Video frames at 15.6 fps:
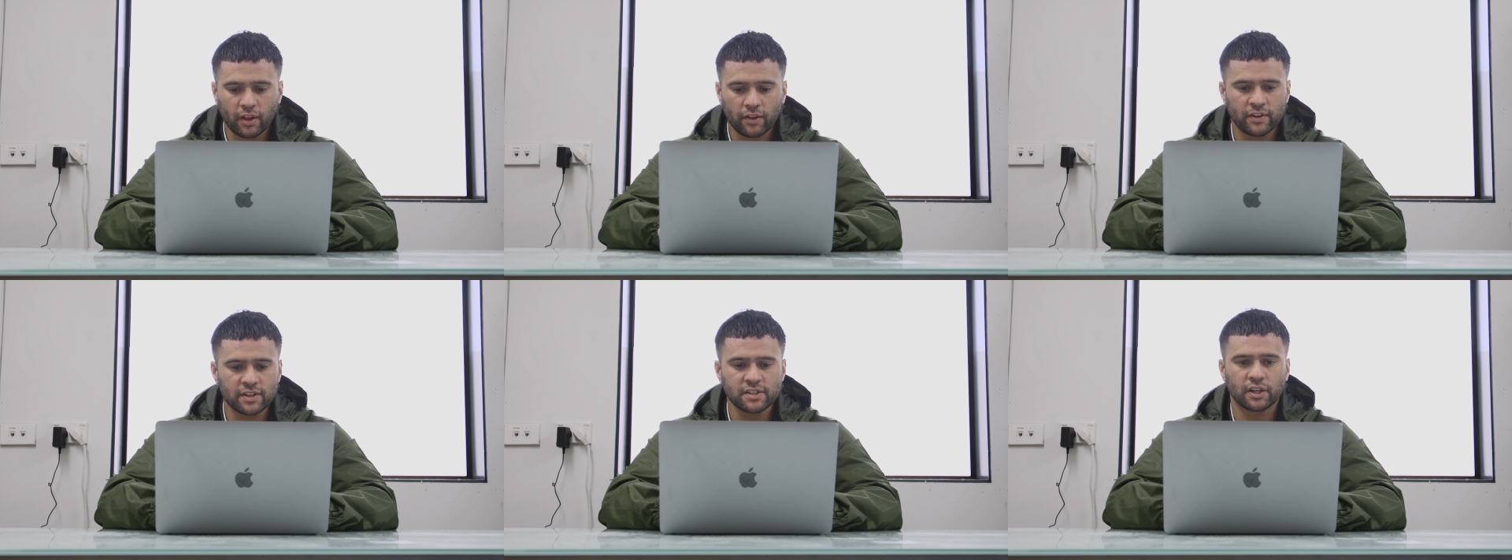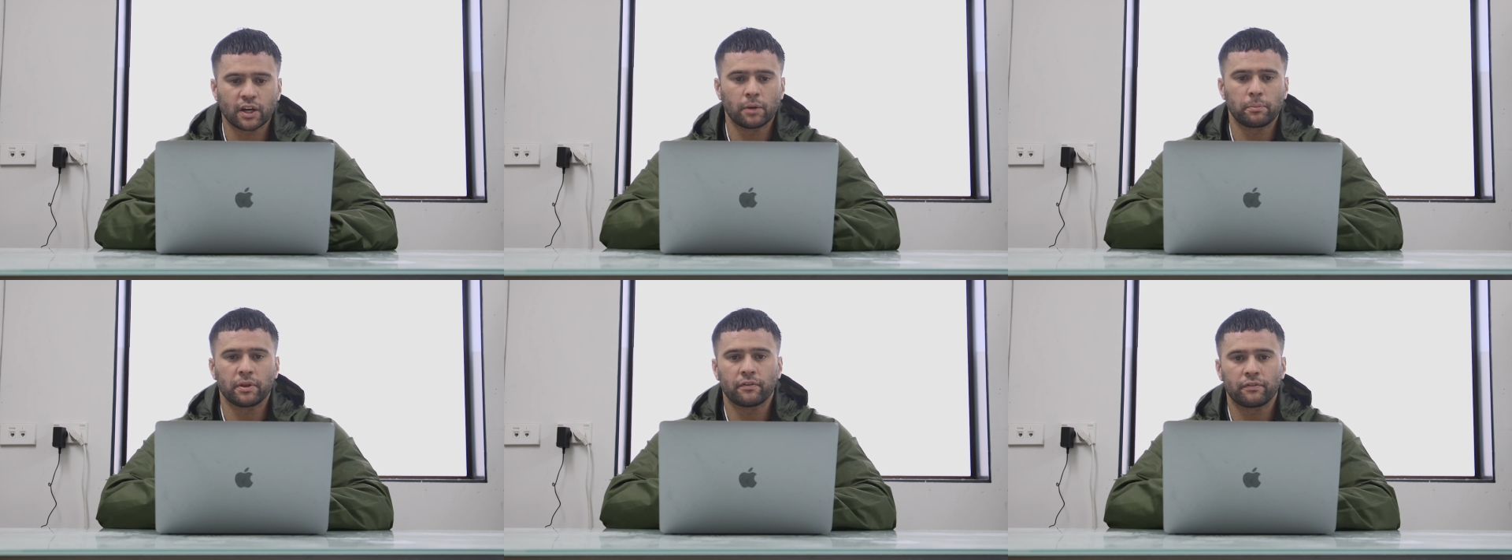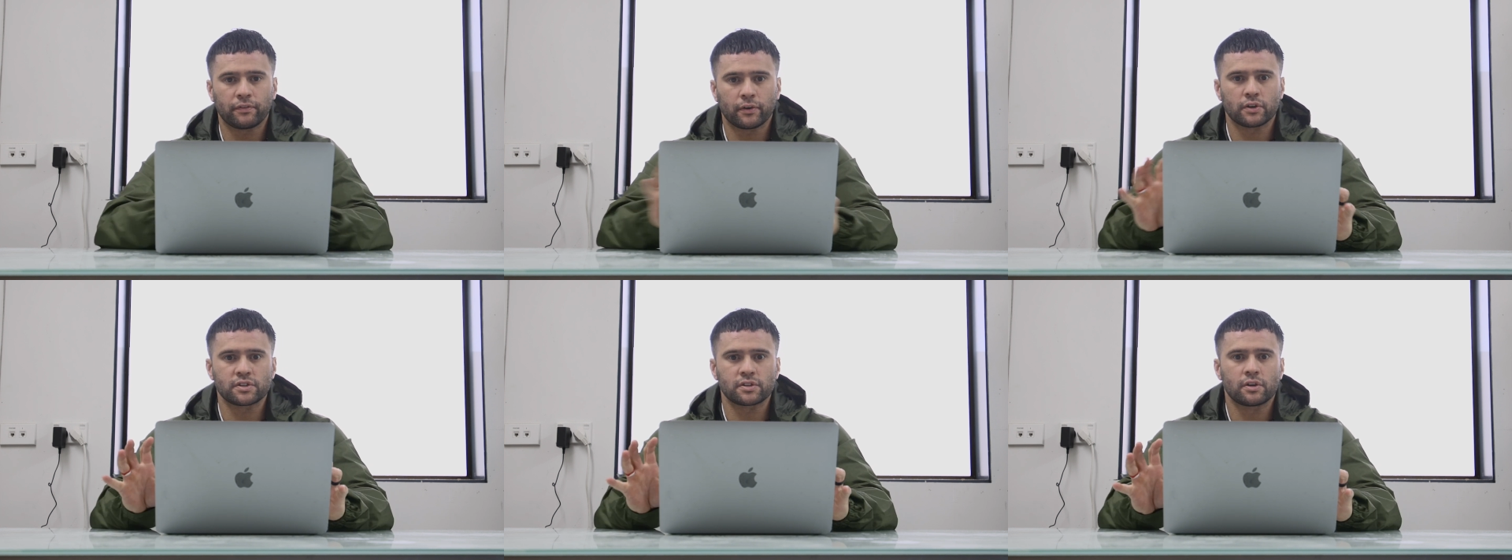This is going to be the
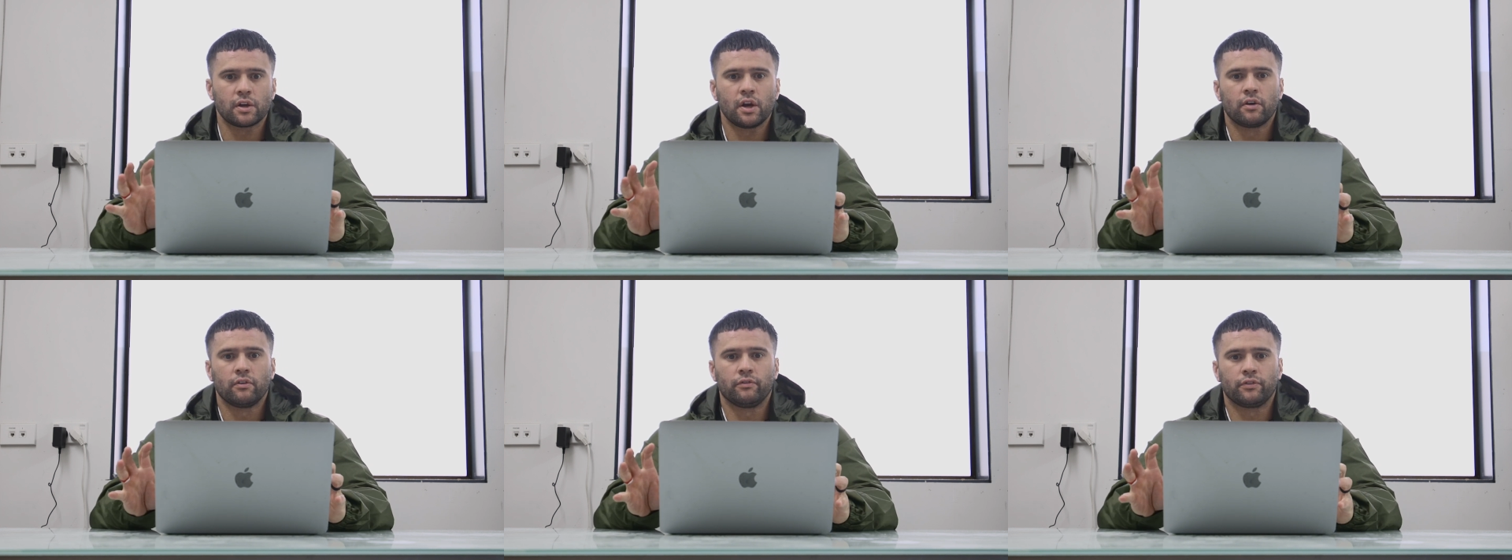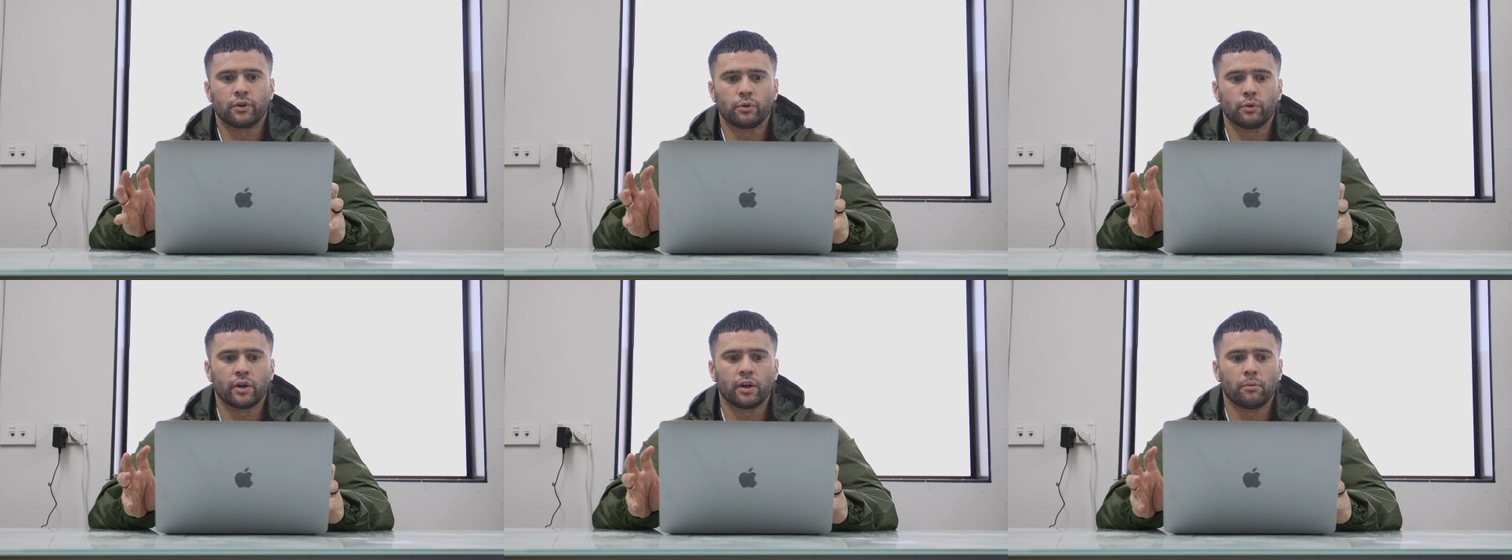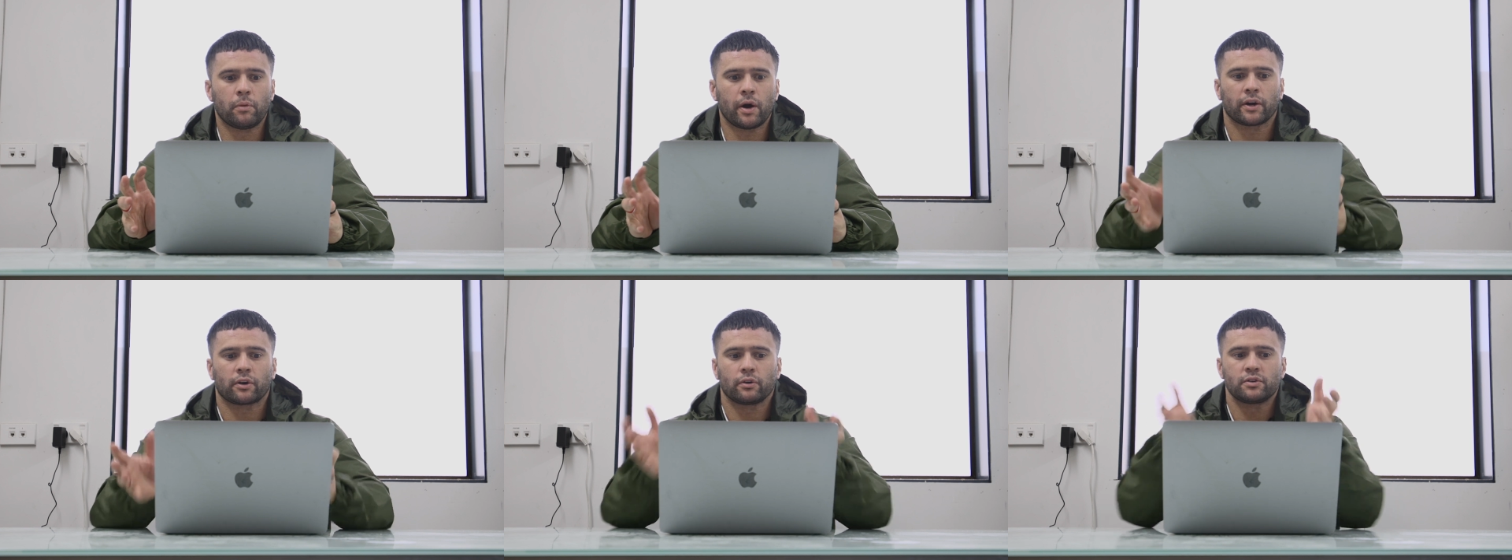first view in a
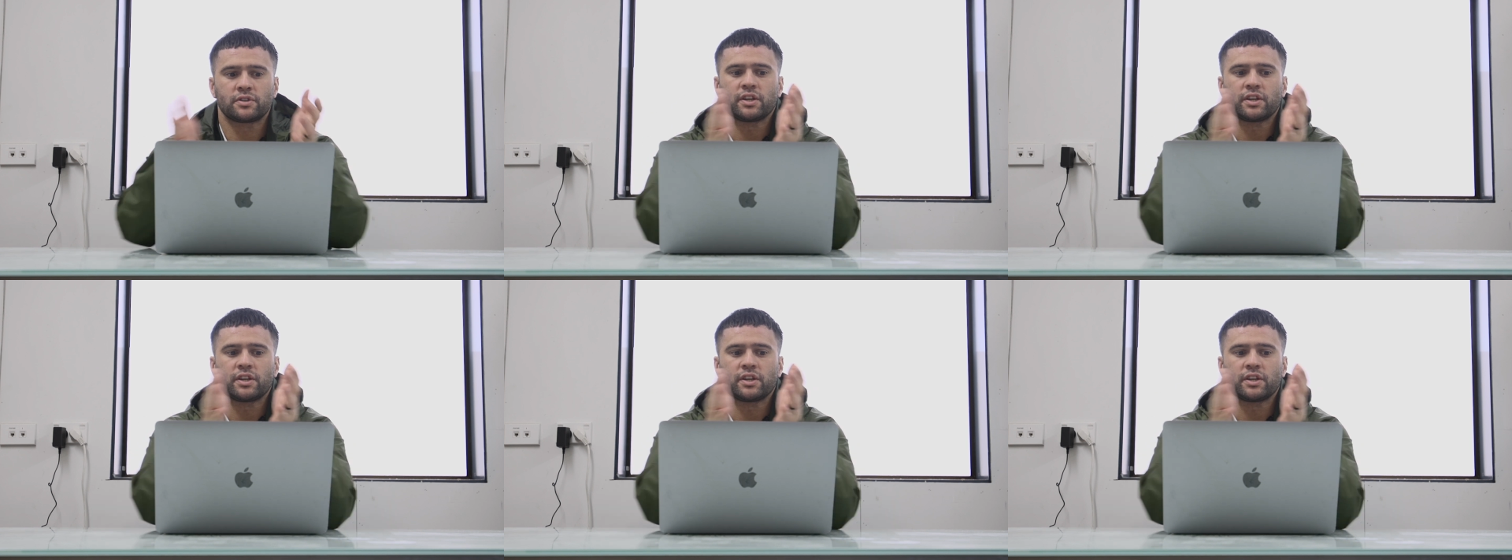micro